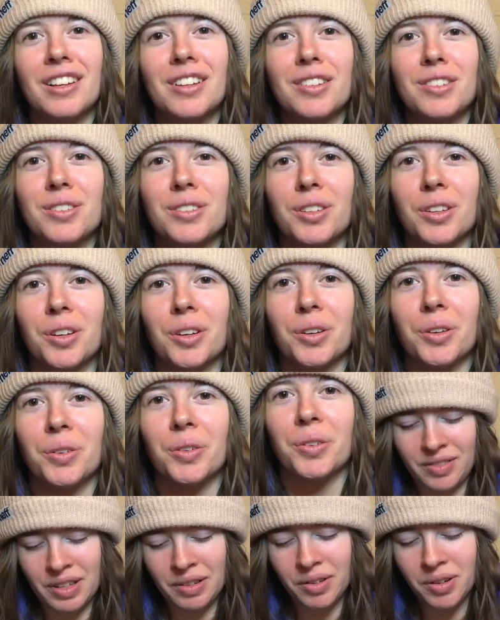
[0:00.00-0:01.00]

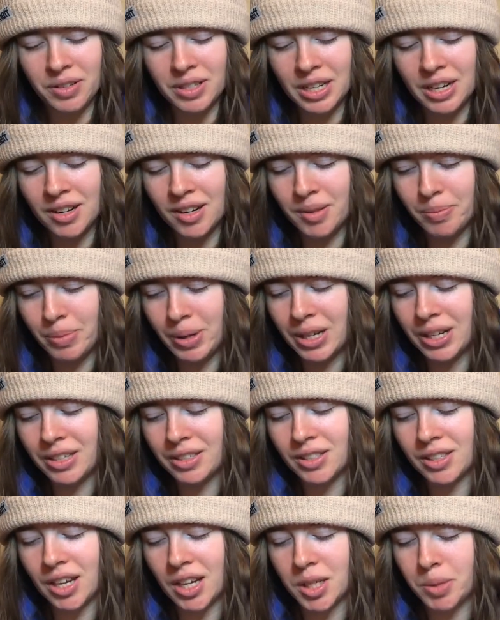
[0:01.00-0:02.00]
So, I wrote down in my
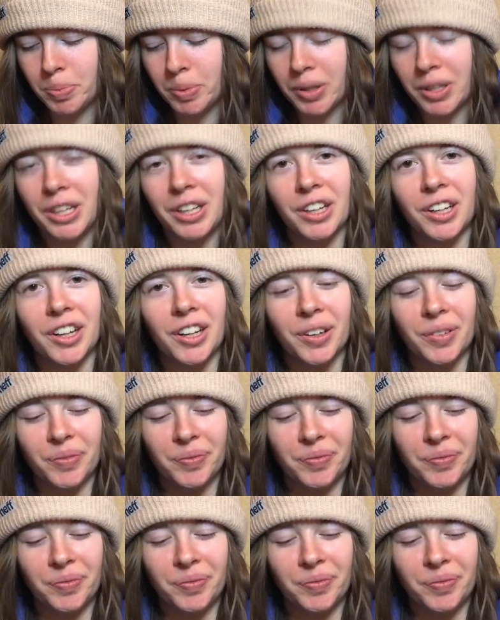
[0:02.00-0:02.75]
sketchbook here